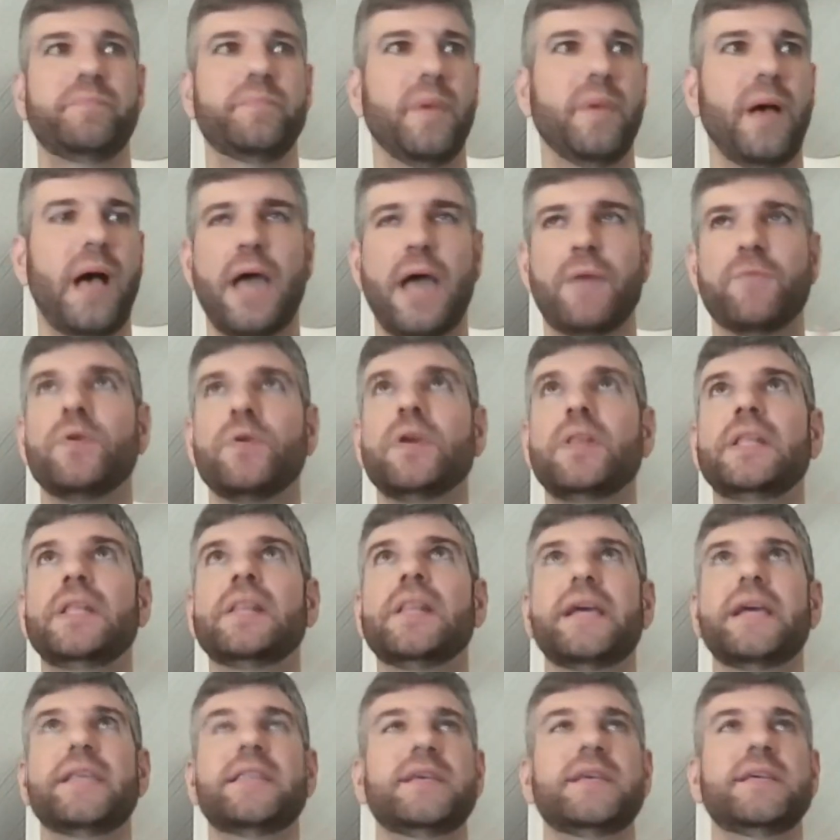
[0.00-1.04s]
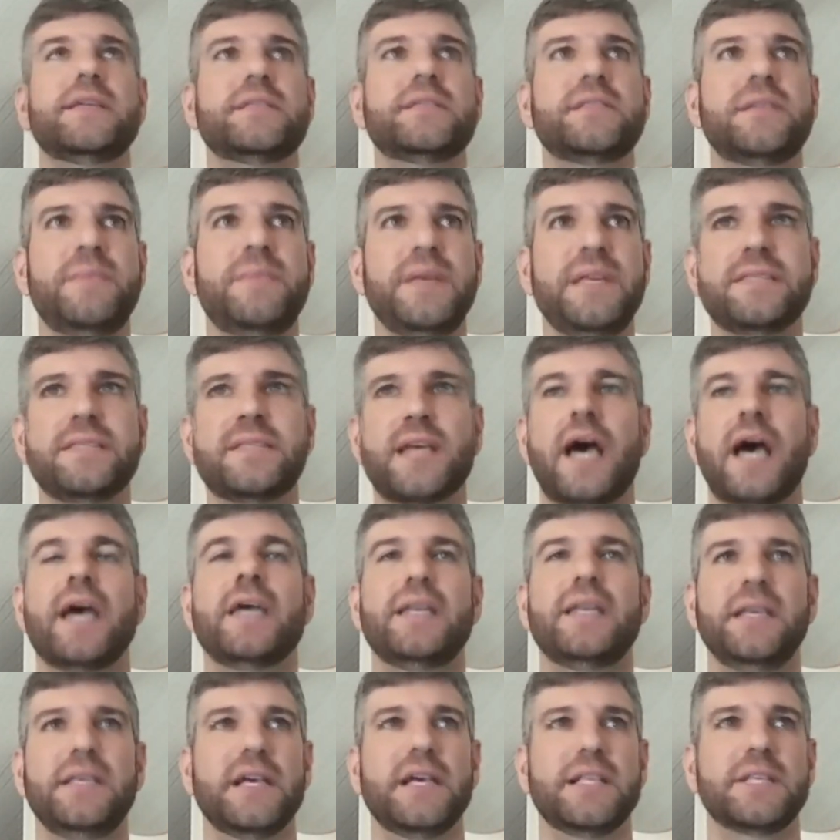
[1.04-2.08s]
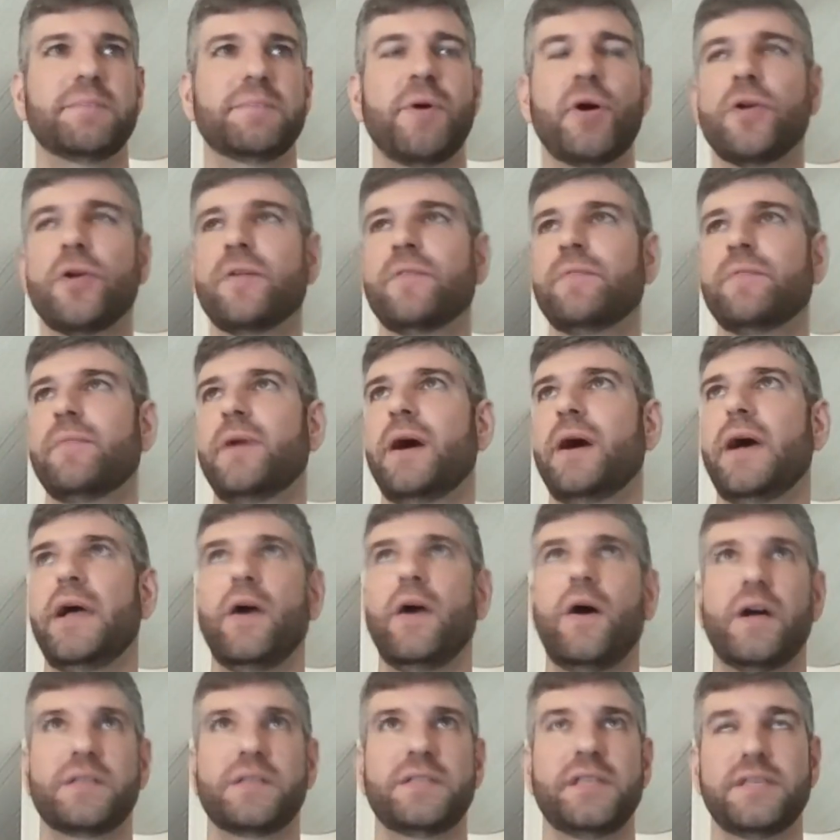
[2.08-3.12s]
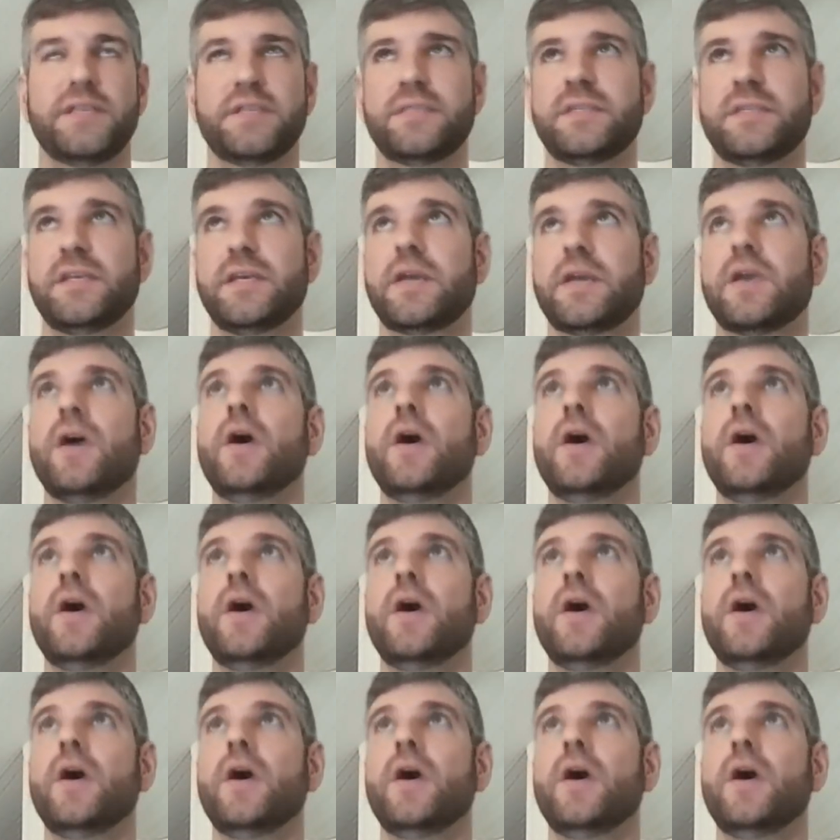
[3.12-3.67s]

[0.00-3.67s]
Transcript: I really like things to be tidy. That's part of my autistic